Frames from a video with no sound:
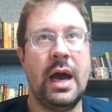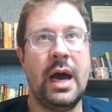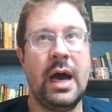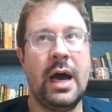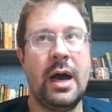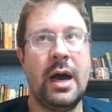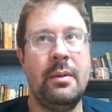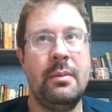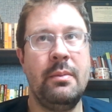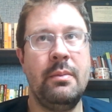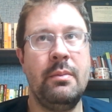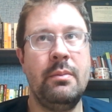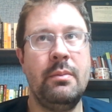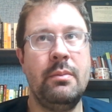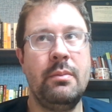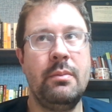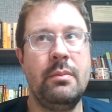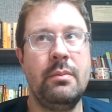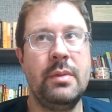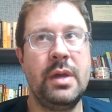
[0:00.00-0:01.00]

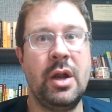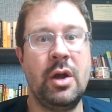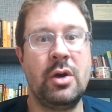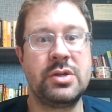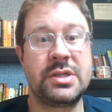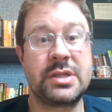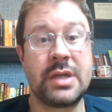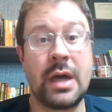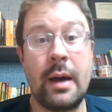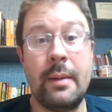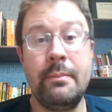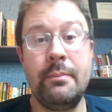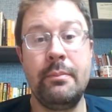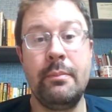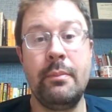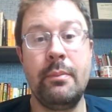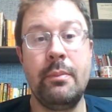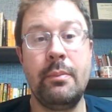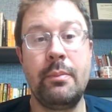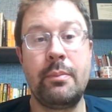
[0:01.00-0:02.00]

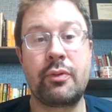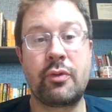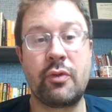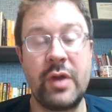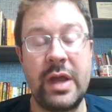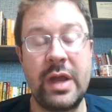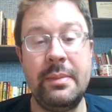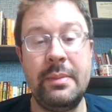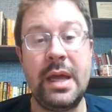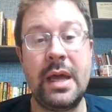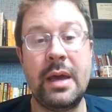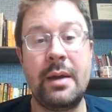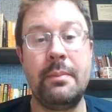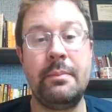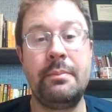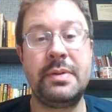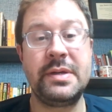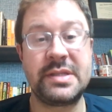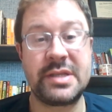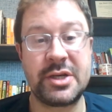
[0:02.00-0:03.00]
some
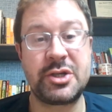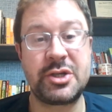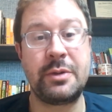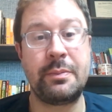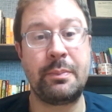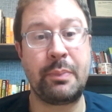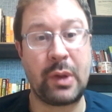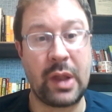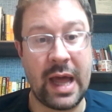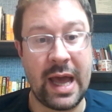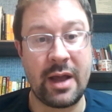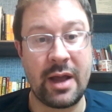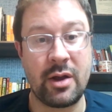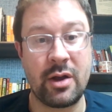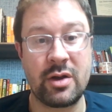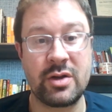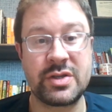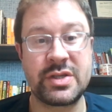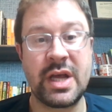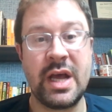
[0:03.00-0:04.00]
premium position
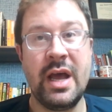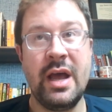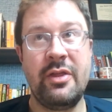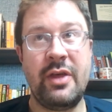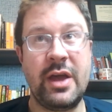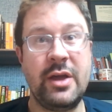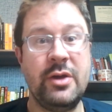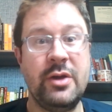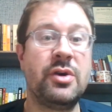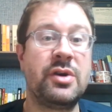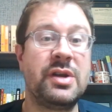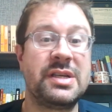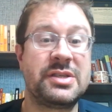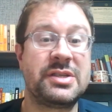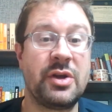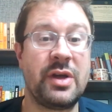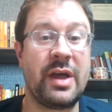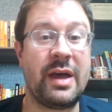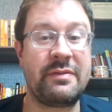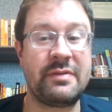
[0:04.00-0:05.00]
players that you don't
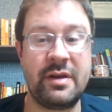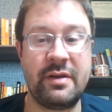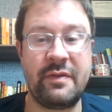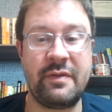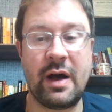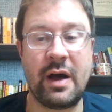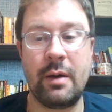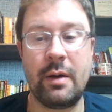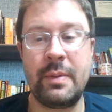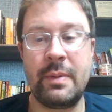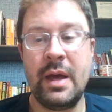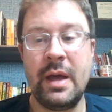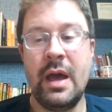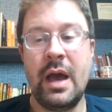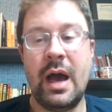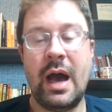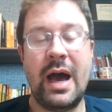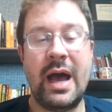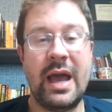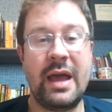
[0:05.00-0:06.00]
necessarily have to develop
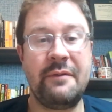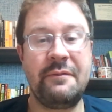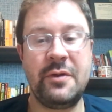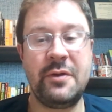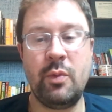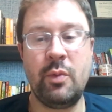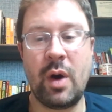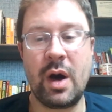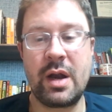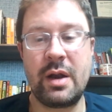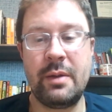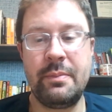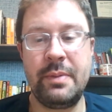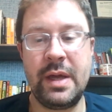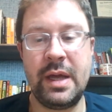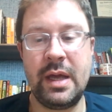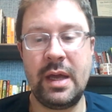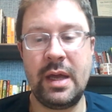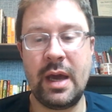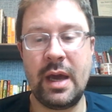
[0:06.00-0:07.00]
if you want to
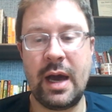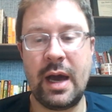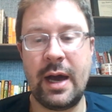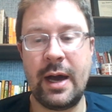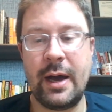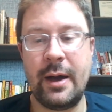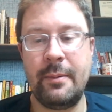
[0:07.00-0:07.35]
be